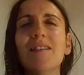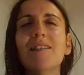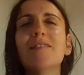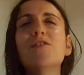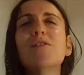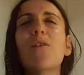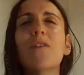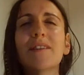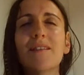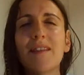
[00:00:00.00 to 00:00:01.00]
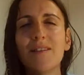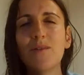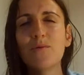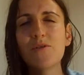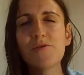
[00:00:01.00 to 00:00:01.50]
is shorter than
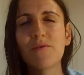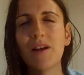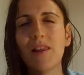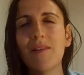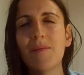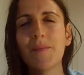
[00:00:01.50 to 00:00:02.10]
usual.